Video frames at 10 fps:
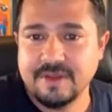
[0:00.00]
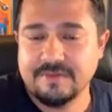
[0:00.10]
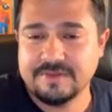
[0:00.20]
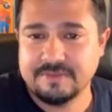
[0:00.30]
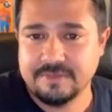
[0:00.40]
We
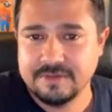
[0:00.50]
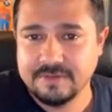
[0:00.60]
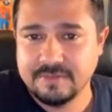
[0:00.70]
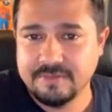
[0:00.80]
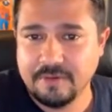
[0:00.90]
have some
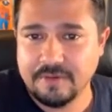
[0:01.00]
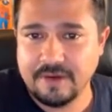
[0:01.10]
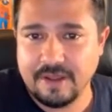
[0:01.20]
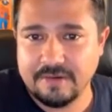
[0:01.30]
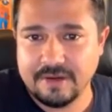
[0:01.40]
room.
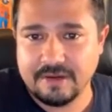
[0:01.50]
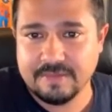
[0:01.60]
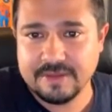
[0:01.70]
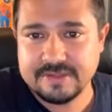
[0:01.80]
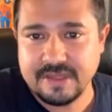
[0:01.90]
$40
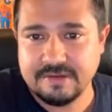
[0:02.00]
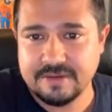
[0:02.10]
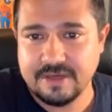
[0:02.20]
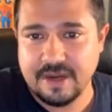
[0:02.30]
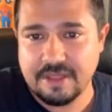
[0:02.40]
increments.
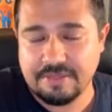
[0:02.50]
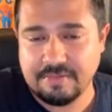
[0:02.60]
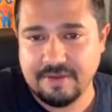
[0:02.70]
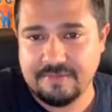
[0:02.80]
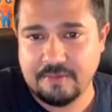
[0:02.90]
Anyone in at
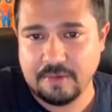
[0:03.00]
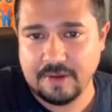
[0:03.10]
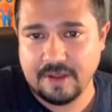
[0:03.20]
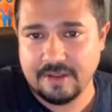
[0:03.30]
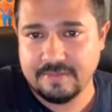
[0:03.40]

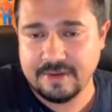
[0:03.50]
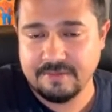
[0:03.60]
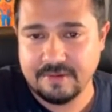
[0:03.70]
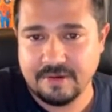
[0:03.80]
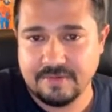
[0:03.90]
$340, all the
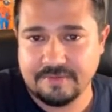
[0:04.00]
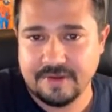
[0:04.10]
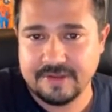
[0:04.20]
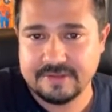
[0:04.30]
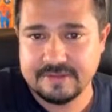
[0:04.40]
money will go to
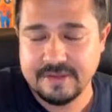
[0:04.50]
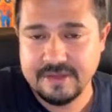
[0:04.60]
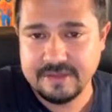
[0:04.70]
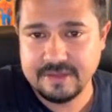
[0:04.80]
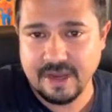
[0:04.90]
Frank's
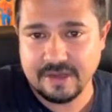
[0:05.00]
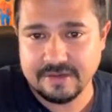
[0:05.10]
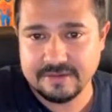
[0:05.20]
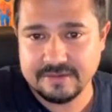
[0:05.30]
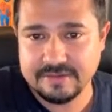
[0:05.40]

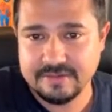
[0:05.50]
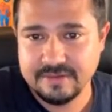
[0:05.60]
daughters.